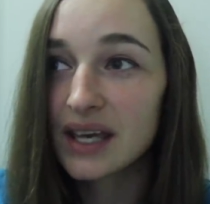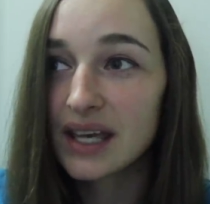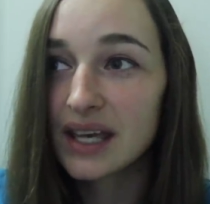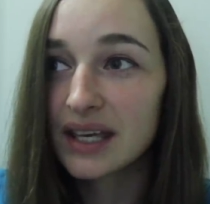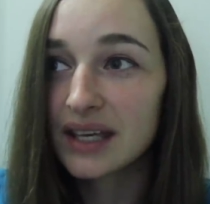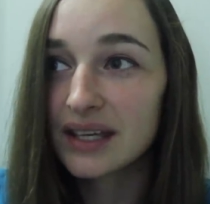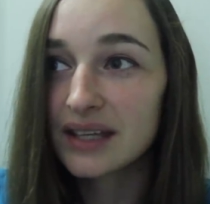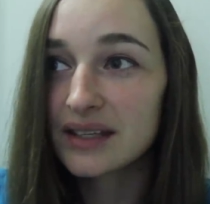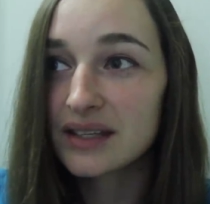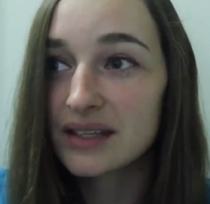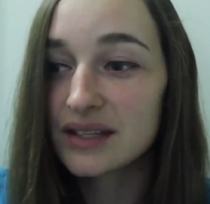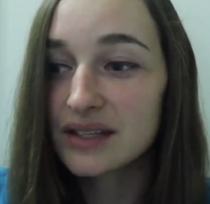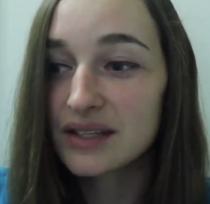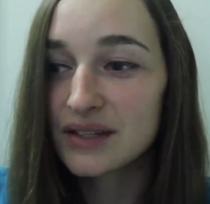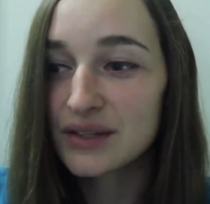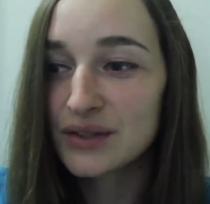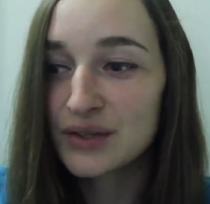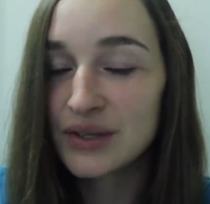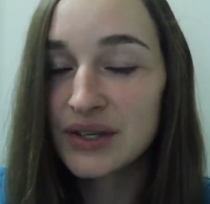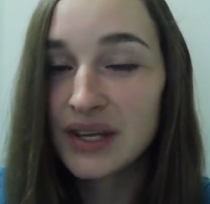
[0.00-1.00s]
and
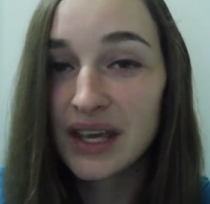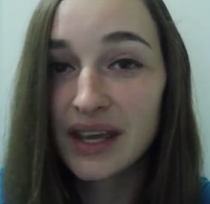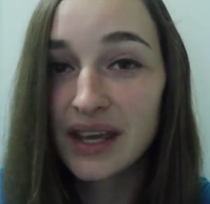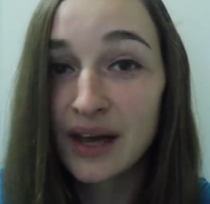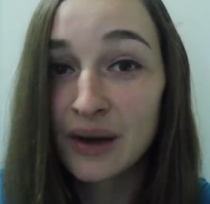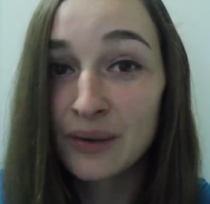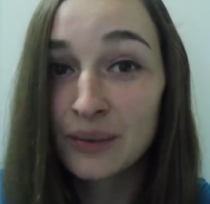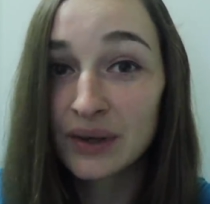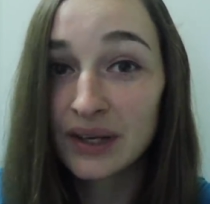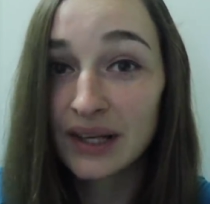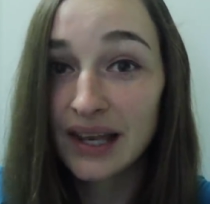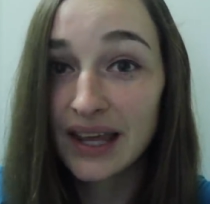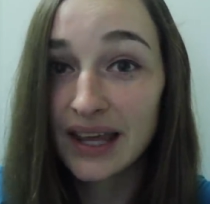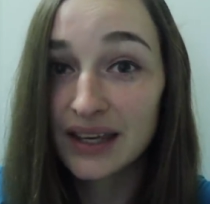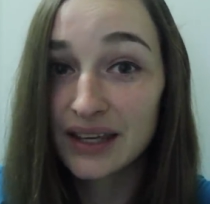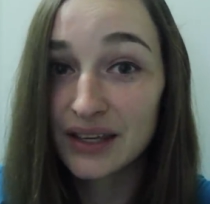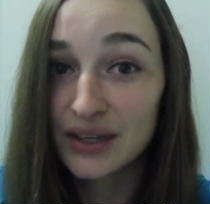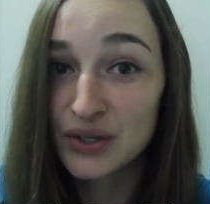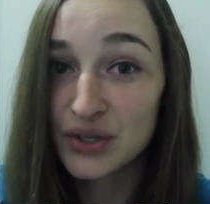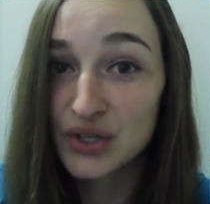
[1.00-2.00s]
today I would
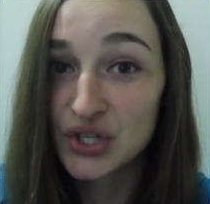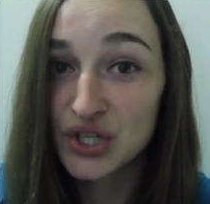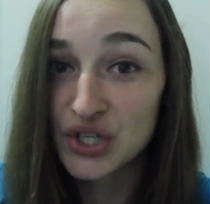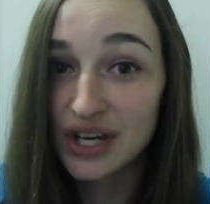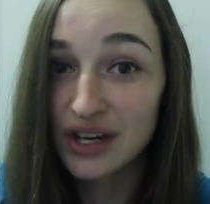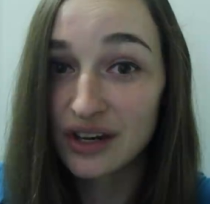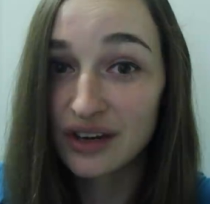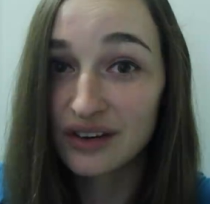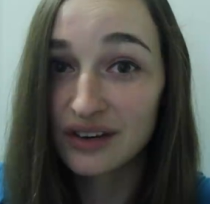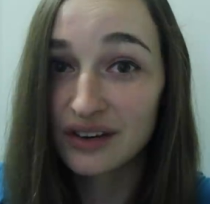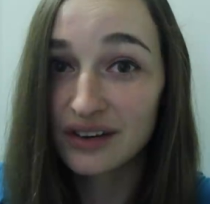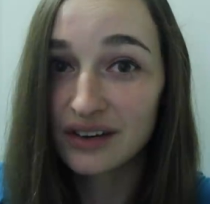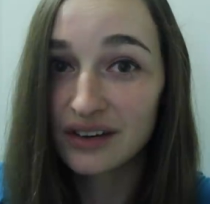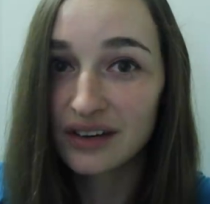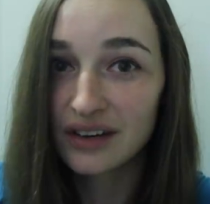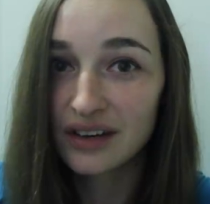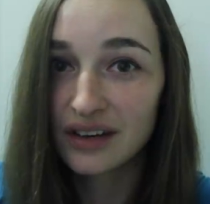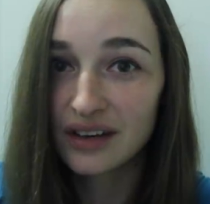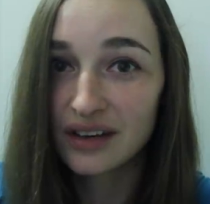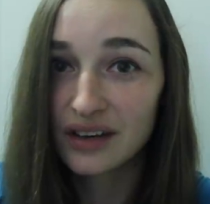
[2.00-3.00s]
like to share
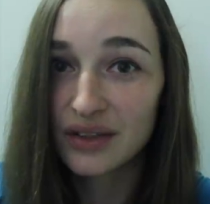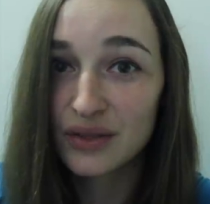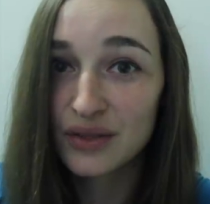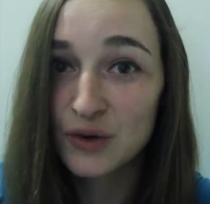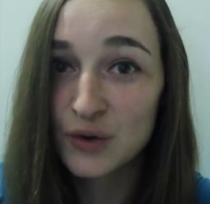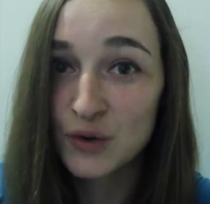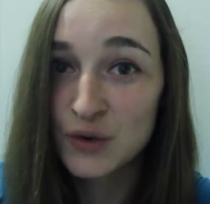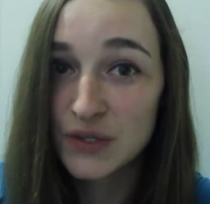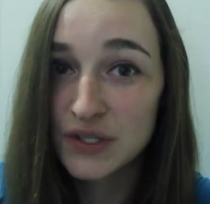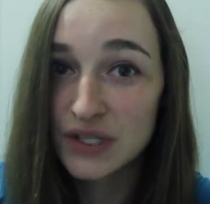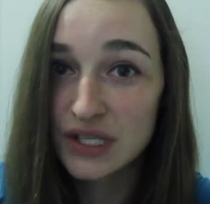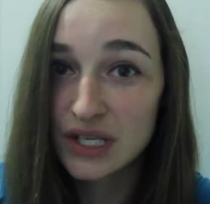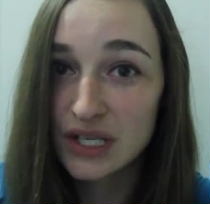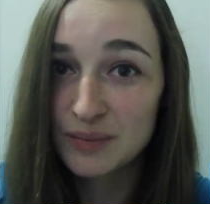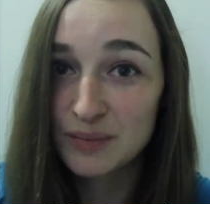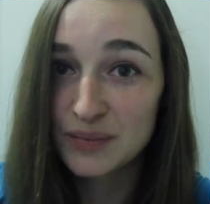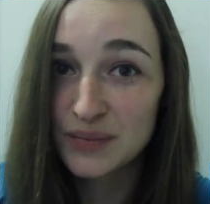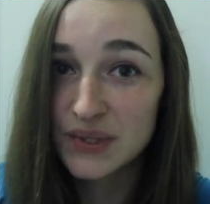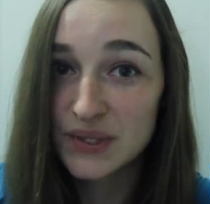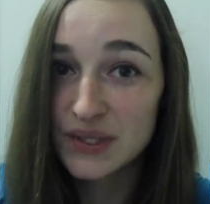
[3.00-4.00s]
those
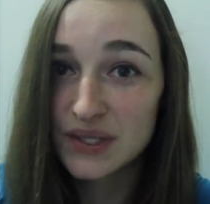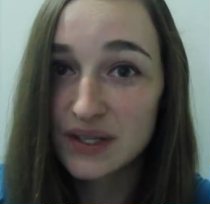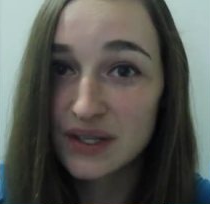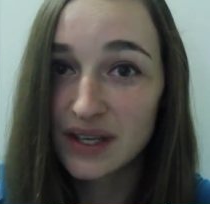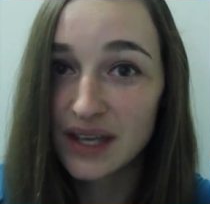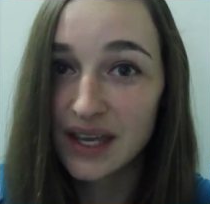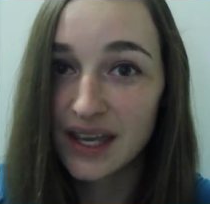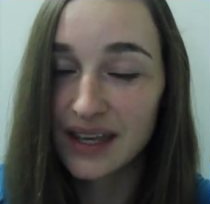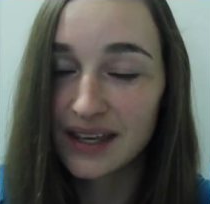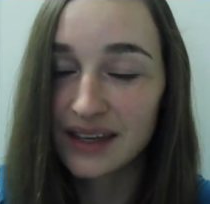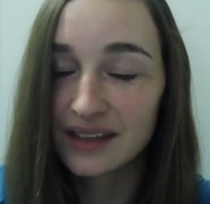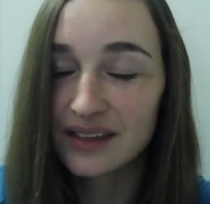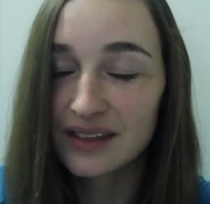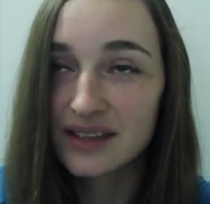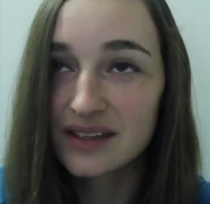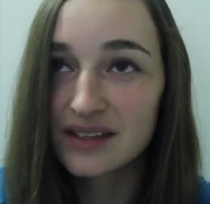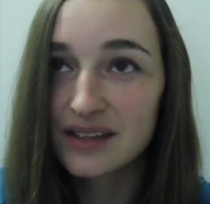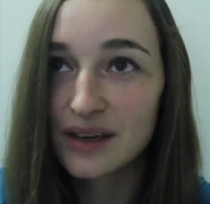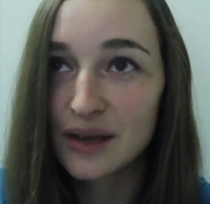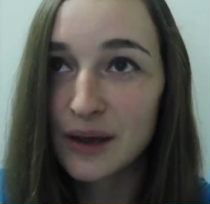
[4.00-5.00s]
tips
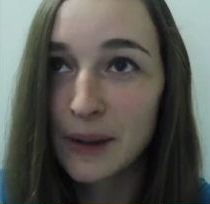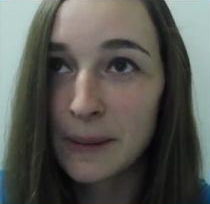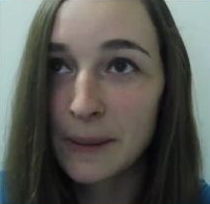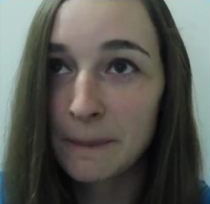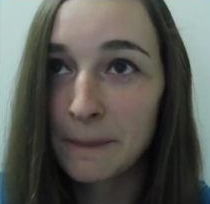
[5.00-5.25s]
and